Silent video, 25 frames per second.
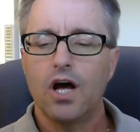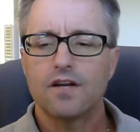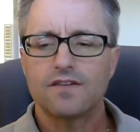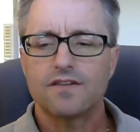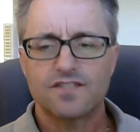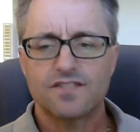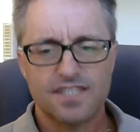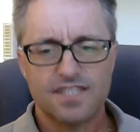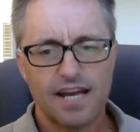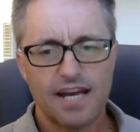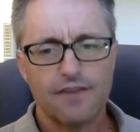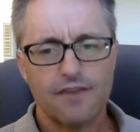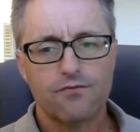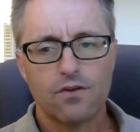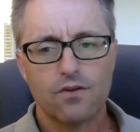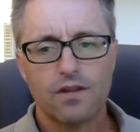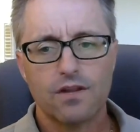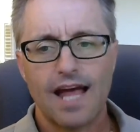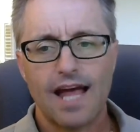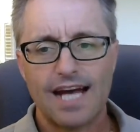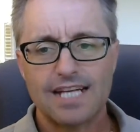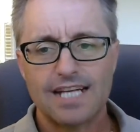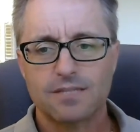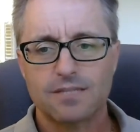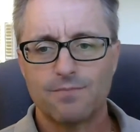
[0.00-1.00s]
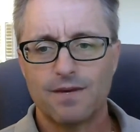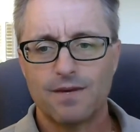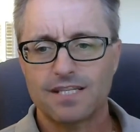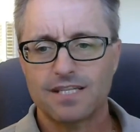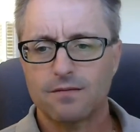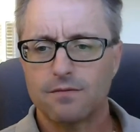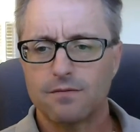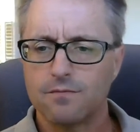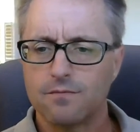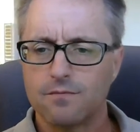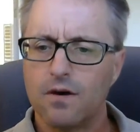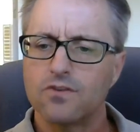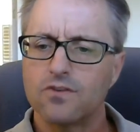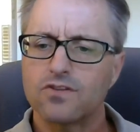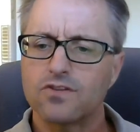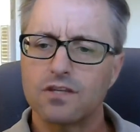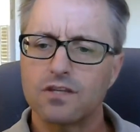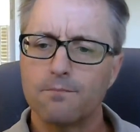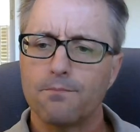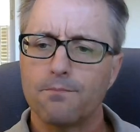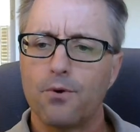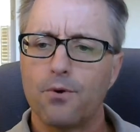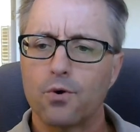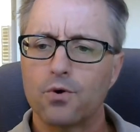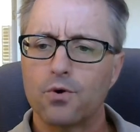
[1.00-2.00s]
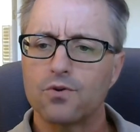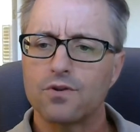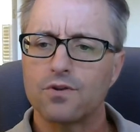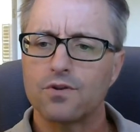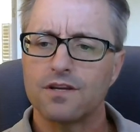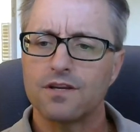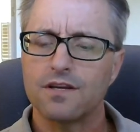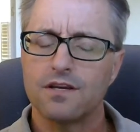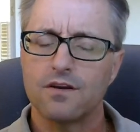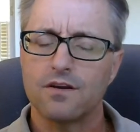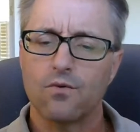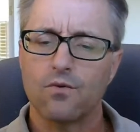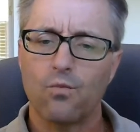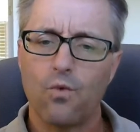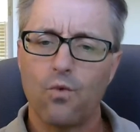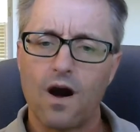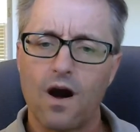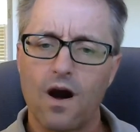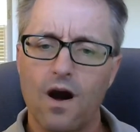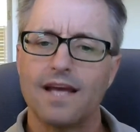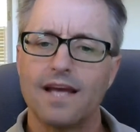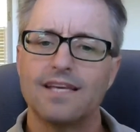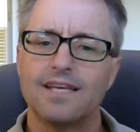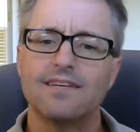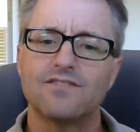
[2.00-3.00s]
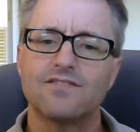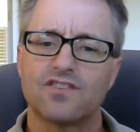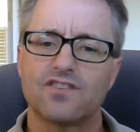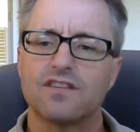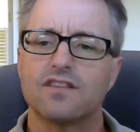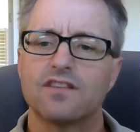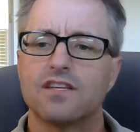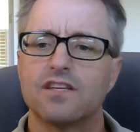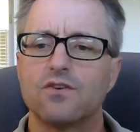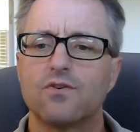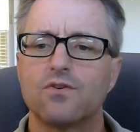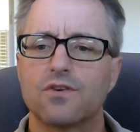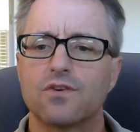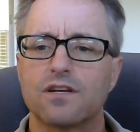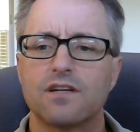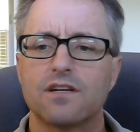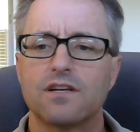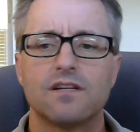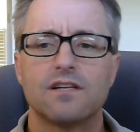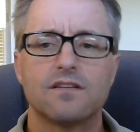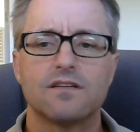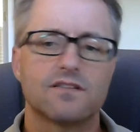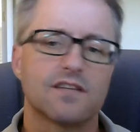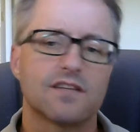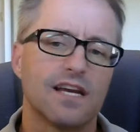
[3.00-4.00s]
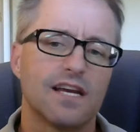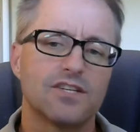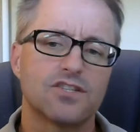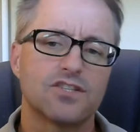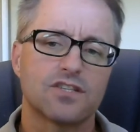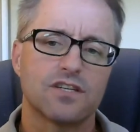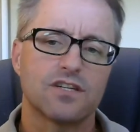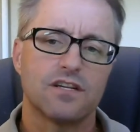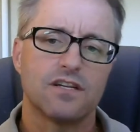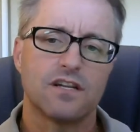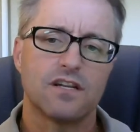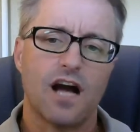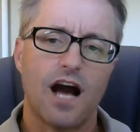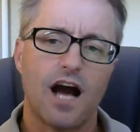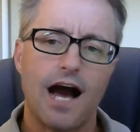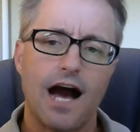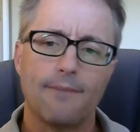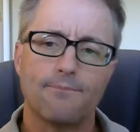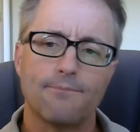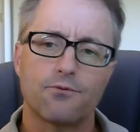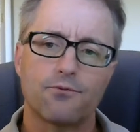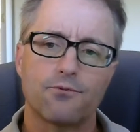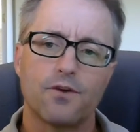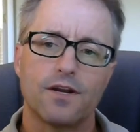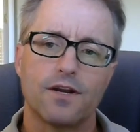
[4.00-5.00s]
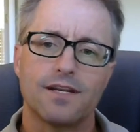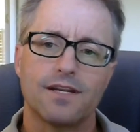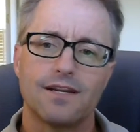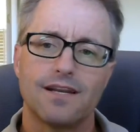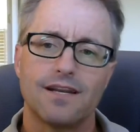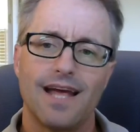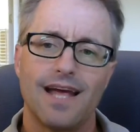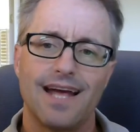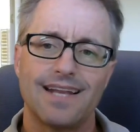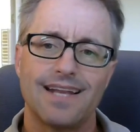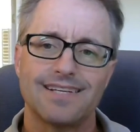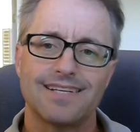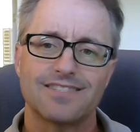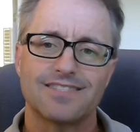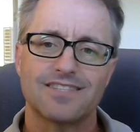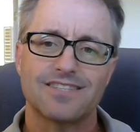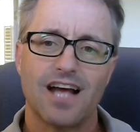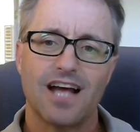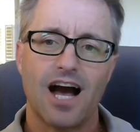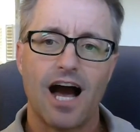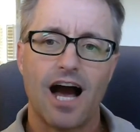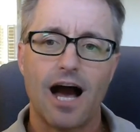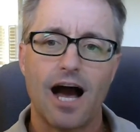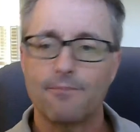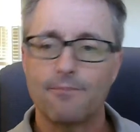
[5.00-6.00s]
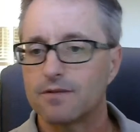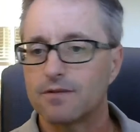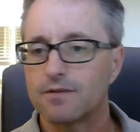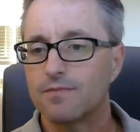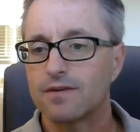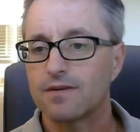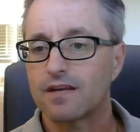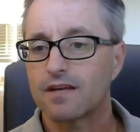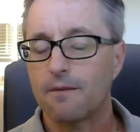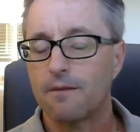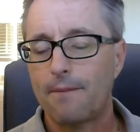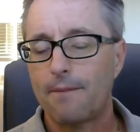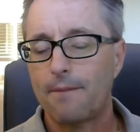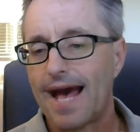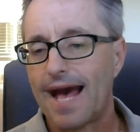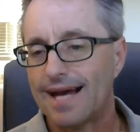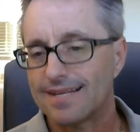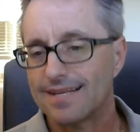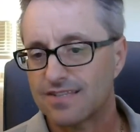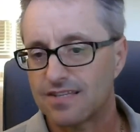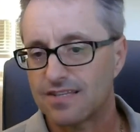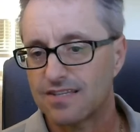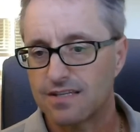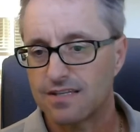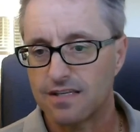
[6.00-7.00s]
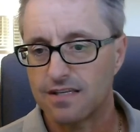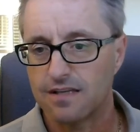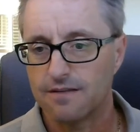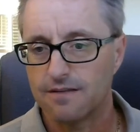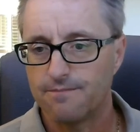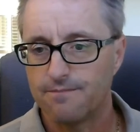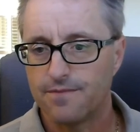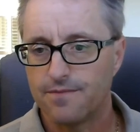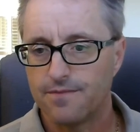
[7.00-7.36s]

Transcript: several aspects, but most importantly, why isn't the organization operating at its optimum capacity?